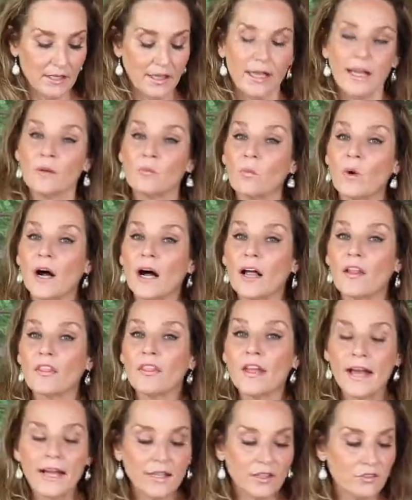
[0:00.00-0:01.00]
And while
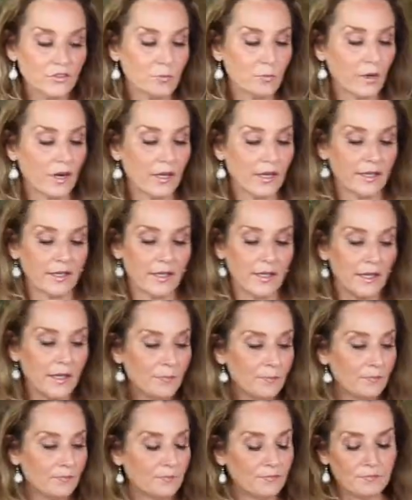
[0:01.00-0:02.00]
that is browning up,
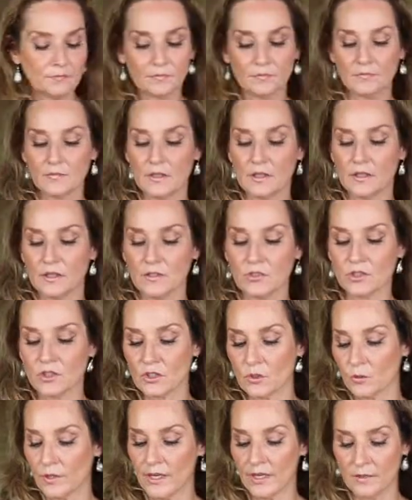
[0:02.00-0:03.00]
let's
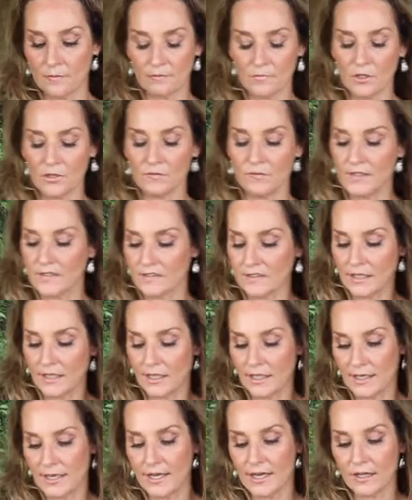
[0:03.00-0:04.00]
go ahead and move this
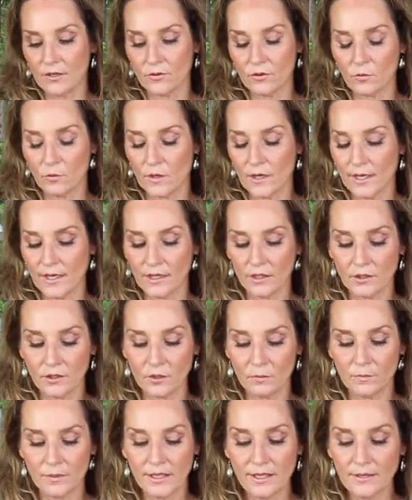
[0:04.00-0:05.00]
guy out of the way a
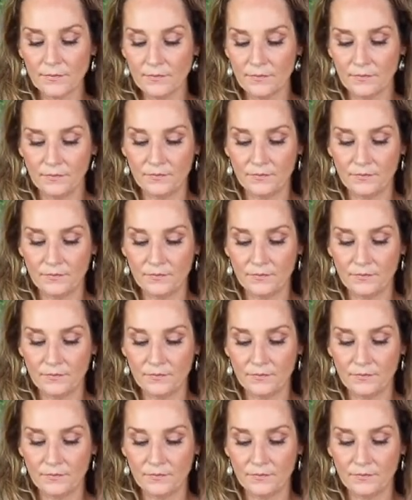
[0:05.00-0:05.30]
little bit.